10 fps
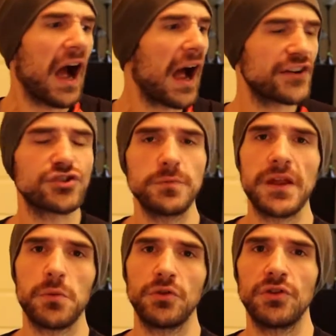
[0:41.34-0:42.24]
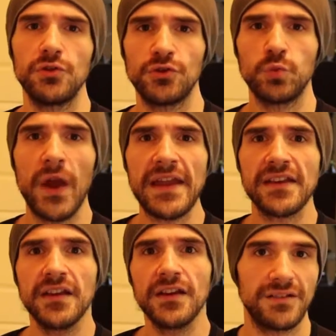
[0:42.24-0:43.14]
I should be able to lose
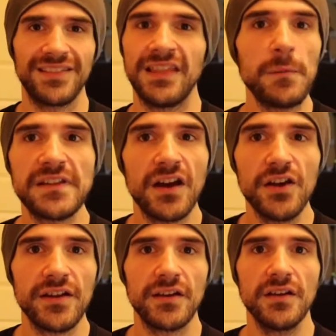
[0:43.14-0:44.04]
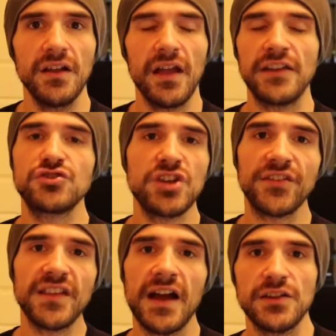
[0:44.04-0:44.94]
weight? Let me tell you, it's
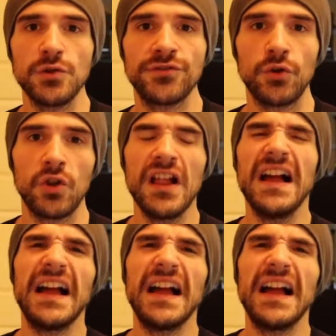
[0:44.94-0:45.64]
just not useful.